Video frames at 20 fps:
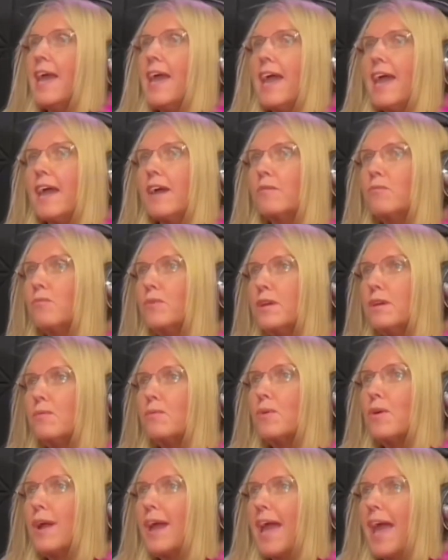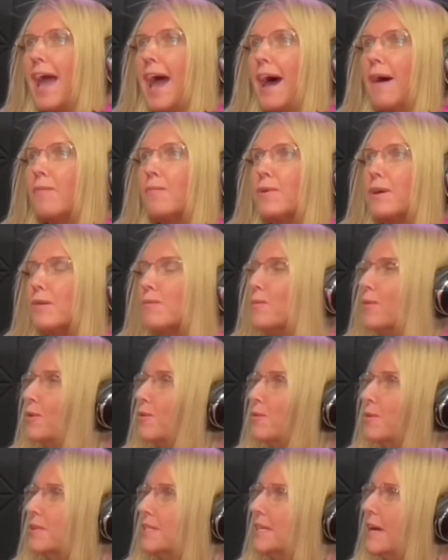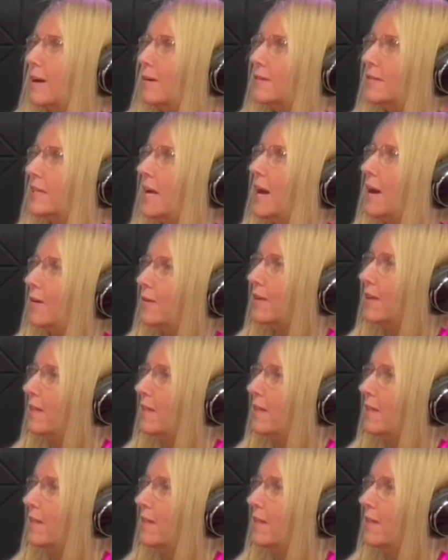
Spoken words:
And where were we, downtown?